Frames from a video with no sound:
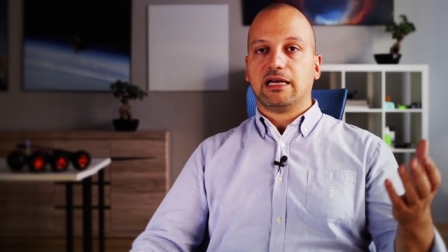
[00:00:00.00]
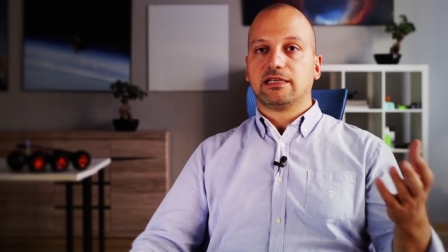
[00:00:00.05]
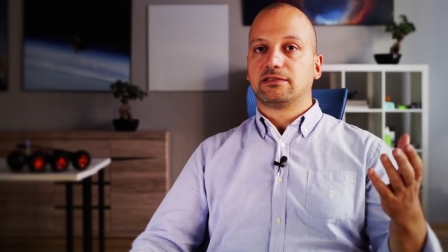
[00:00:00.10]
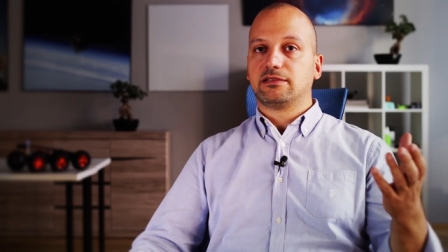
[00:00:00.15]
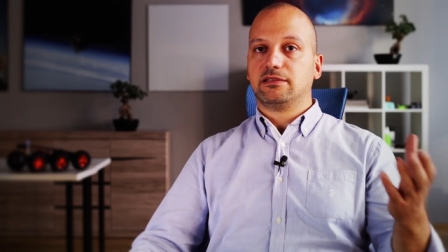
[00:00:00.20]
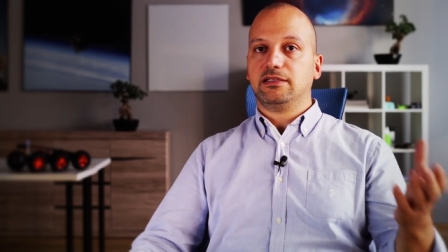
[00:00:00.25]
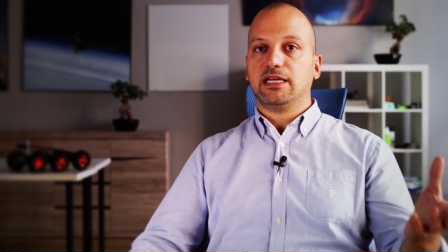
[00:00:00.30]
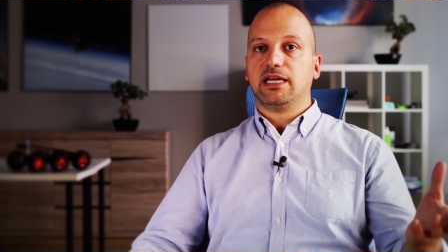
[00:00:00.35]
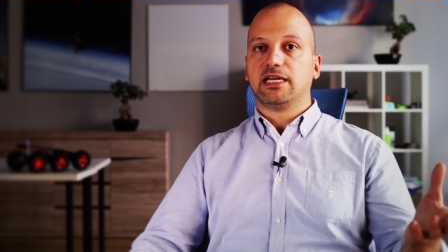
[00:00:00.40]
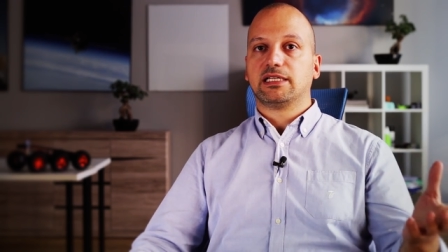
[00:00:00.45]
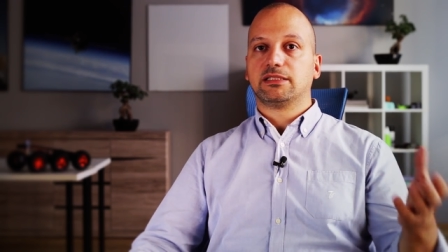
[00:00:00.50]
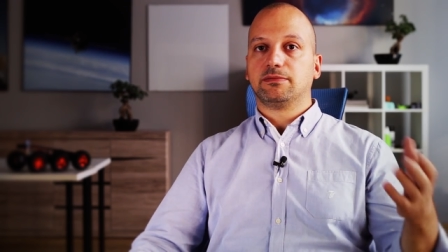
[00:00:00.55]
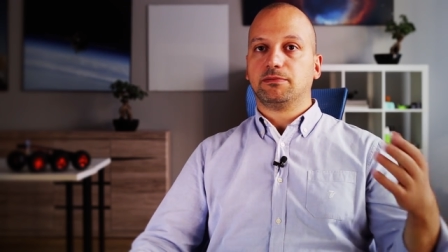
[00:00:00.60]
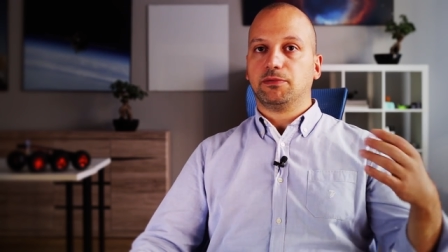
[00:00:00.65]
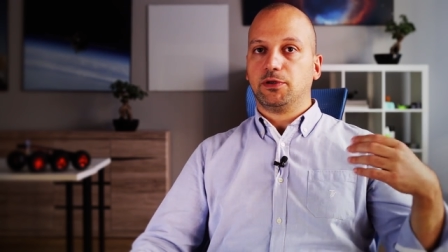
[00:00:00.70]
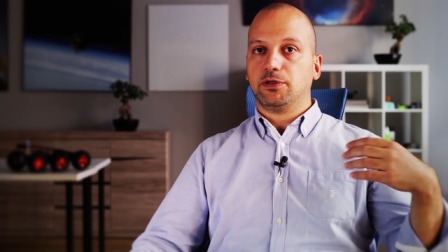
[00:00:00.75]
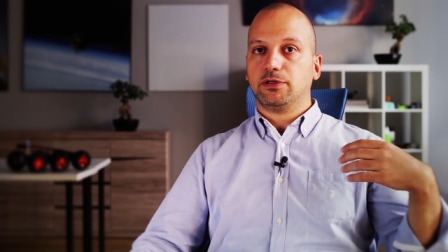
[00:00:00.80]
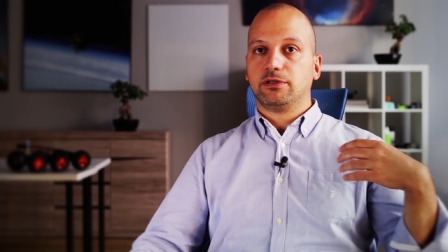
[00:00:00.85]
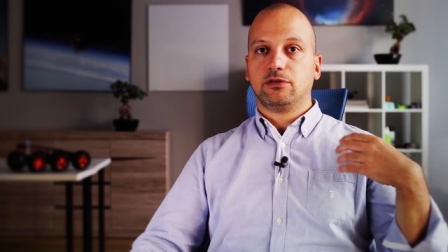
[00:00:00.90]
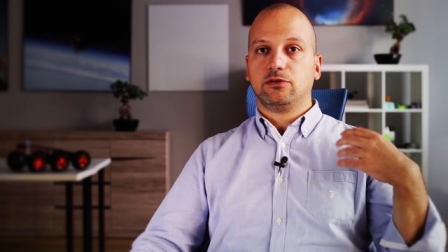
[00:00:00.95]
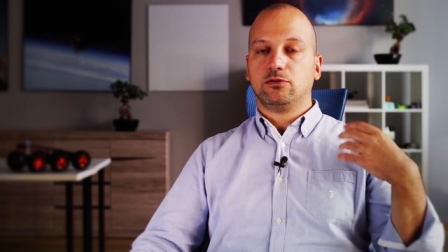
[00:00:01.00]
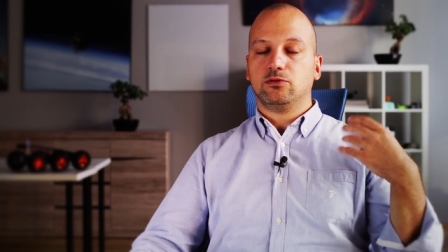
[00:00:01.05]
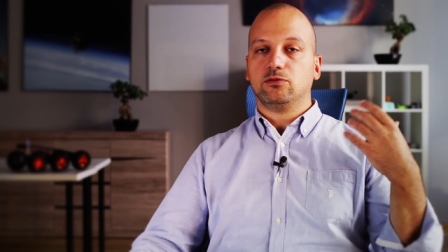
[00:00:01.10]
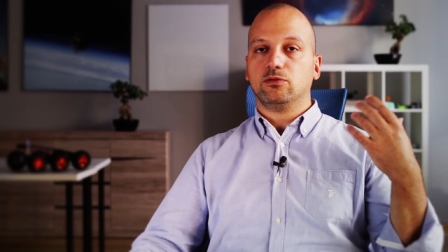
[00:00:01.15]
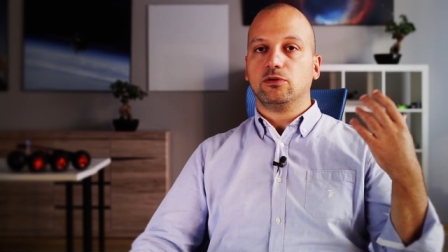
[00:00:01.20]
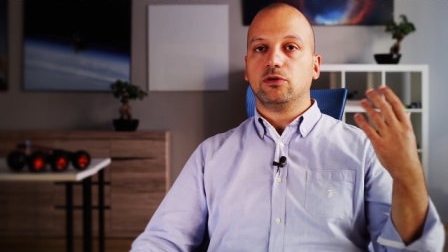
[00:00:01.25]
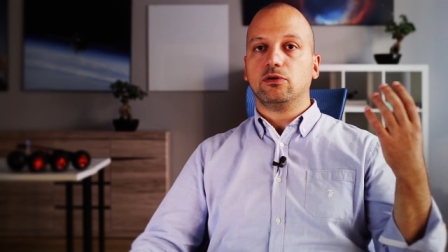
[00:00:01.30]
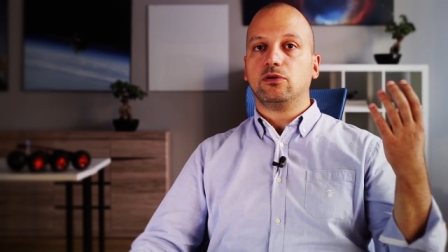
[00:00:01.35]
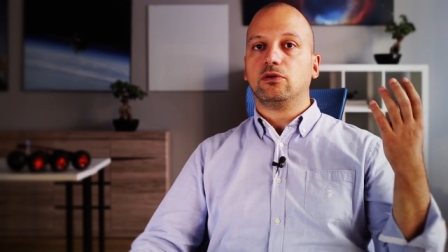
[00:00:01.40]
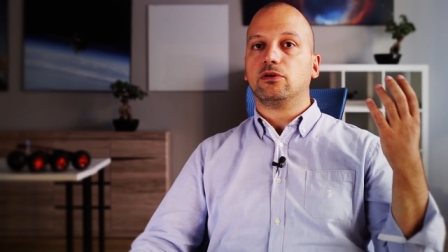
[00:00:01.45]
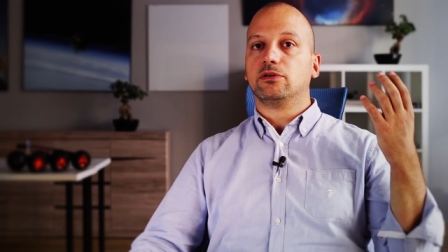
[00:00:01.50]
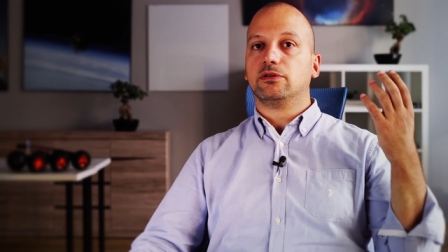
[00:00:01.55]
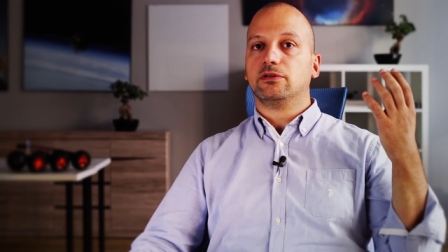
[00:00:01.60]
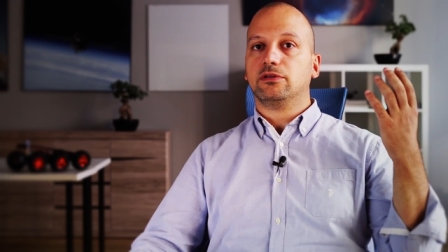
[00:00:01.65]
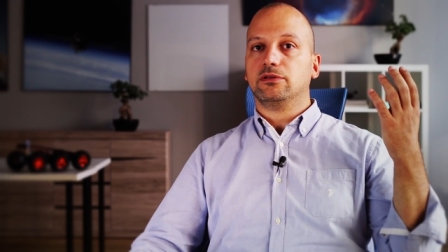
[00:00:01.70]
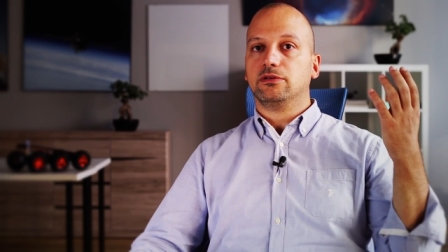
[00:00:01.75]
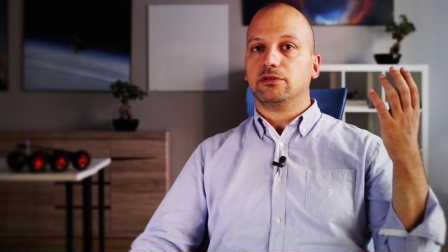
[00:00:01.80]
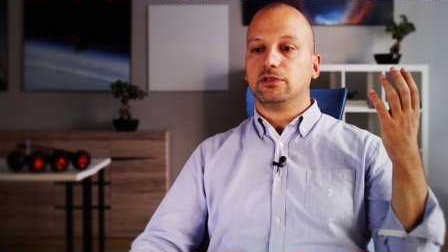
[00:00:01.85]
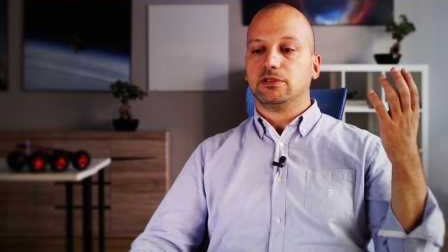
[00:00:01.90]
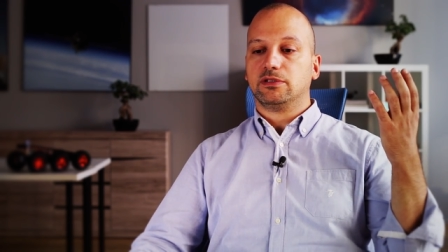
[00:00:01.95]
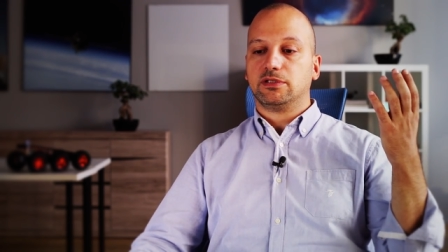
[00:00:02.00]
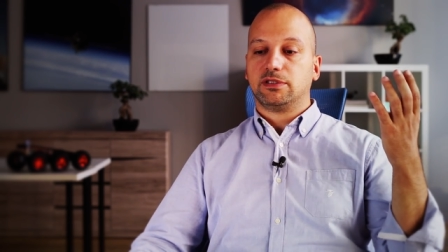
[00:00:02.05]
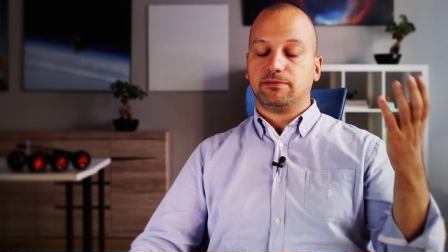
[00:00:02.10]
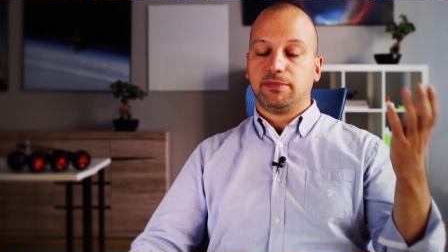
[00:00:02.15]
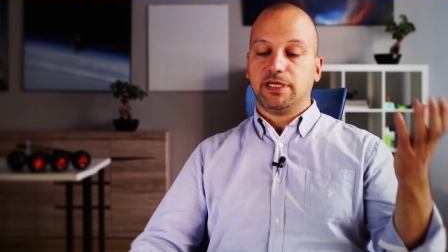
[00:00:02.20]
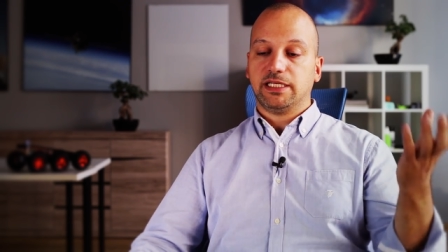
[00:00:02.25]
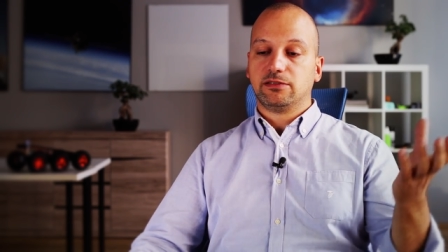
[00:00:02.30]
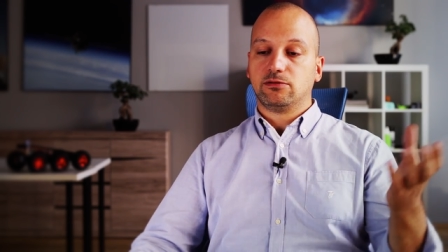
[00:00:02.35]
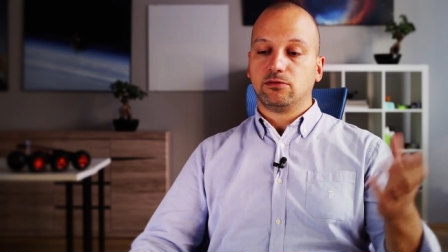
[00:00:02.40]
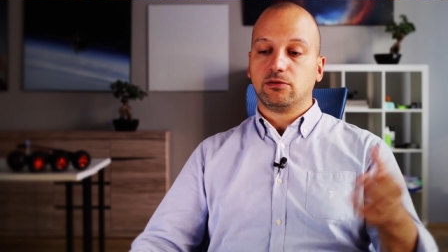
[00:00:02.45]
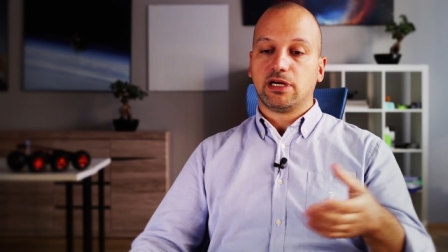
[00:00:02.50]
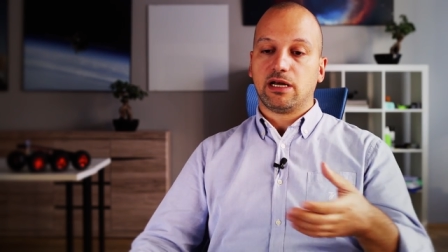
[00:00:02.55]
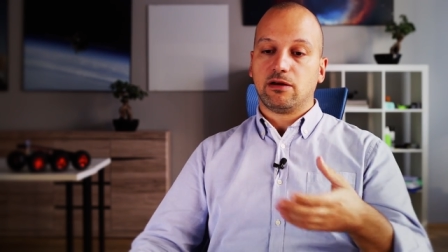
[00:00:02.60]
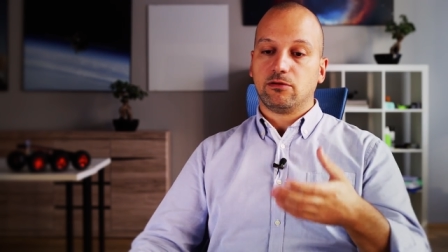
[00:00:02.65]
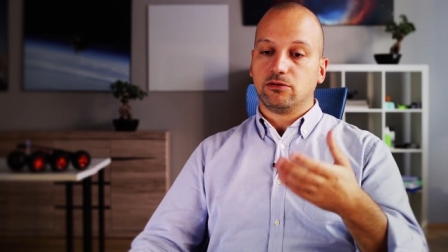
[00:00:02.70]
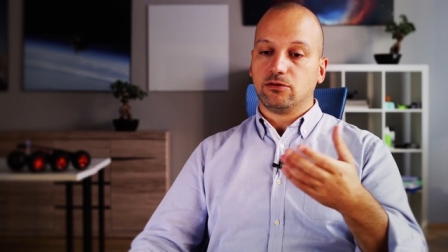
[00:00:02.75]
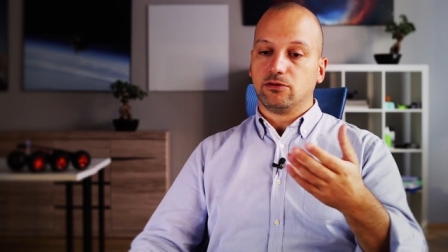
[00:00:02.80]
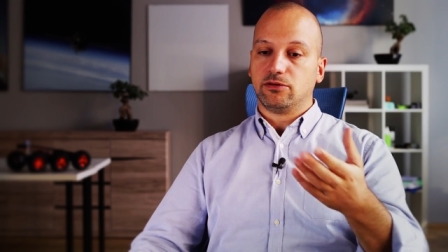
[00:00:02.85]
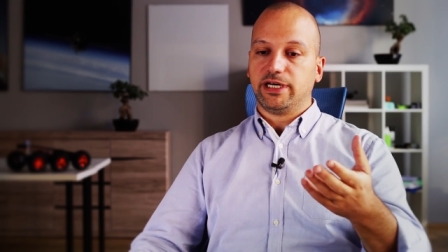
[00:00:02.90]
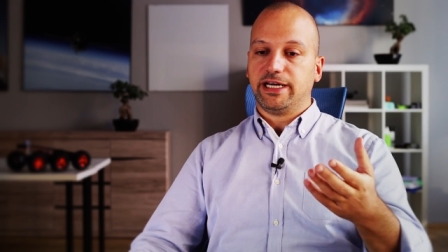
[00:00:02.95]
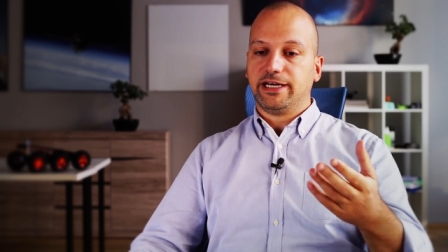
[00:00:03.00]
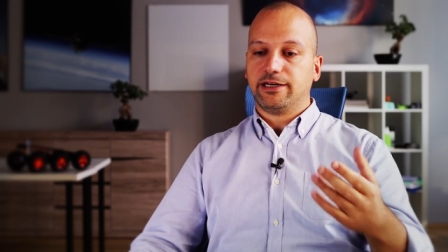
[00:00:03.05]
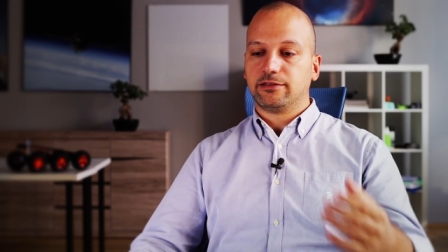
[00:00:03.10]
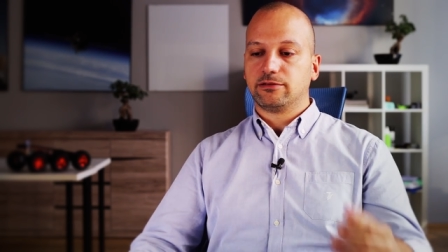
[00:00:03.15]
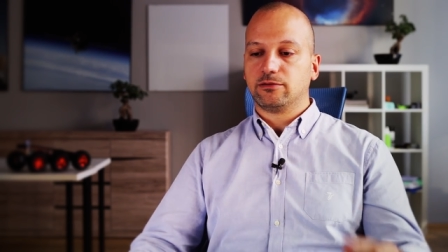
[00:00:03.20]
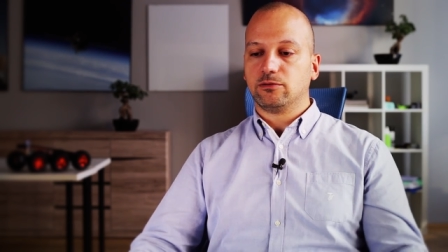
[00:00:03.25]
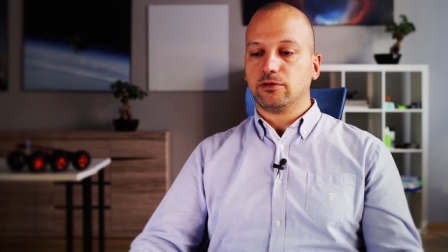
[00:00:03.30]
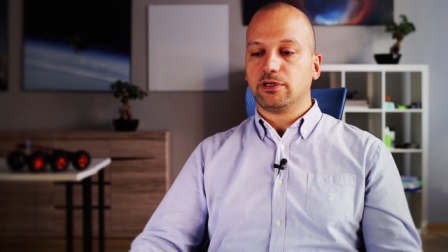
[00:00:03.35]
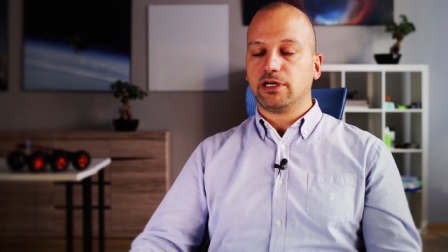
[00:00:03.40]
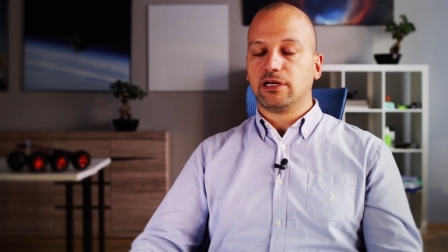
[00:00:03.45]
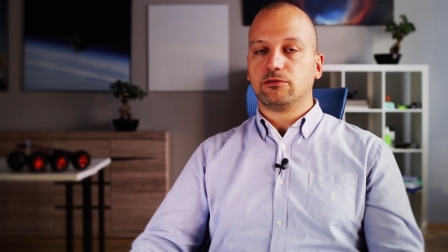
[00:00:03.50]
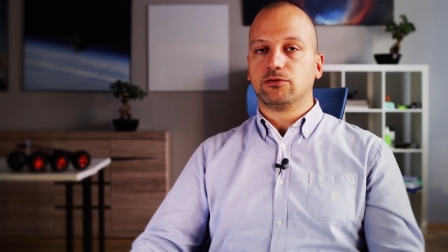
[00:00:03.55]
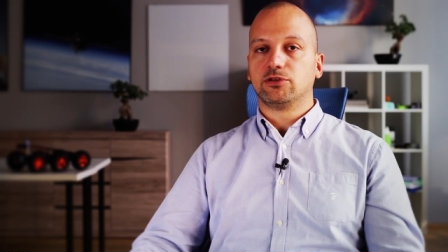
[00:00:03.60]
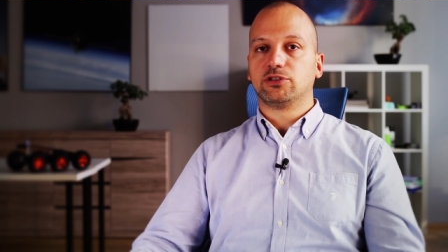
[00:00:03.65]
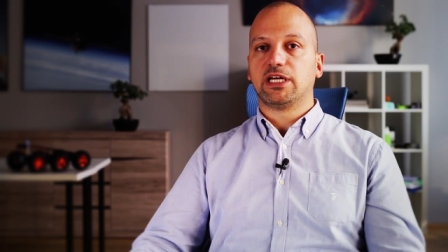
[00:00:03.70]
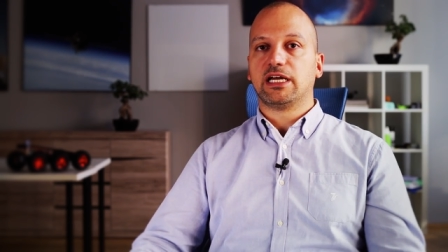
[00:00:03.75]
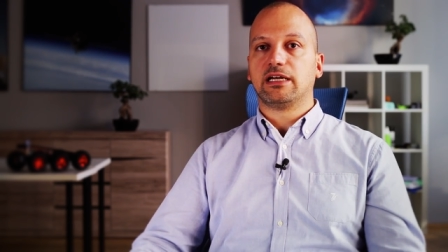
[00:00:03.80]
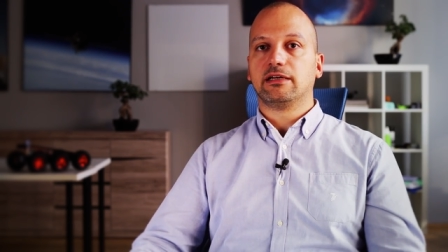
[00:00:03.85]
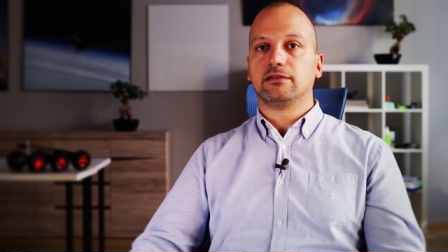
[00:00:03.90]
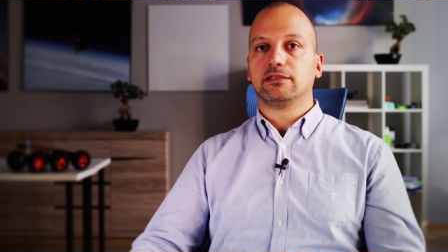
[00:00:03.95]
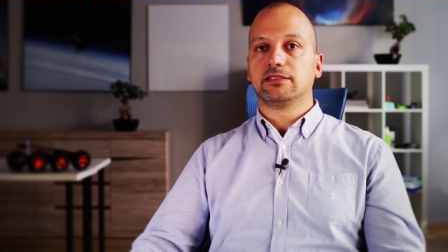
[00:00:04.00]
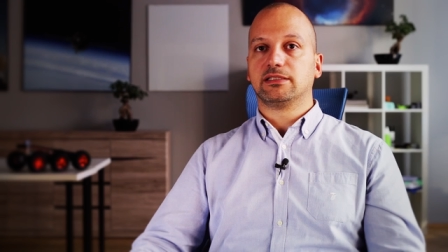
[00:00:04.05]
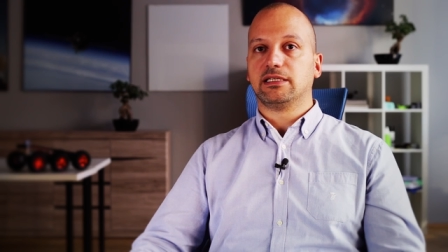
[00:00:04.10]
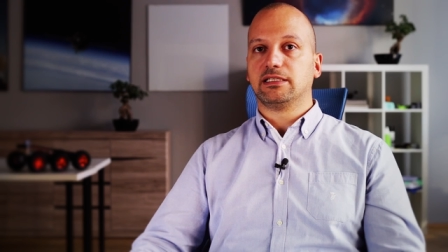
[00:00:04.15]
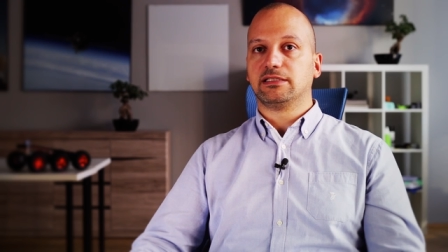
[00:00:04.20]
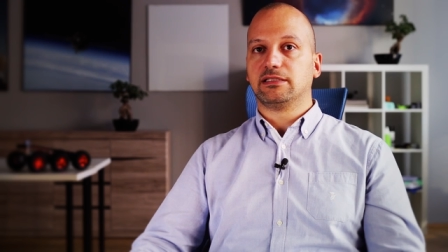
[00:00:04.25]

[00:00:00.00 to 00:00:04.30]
ask the expert to go on the space-to-ground or air-to-ground channels,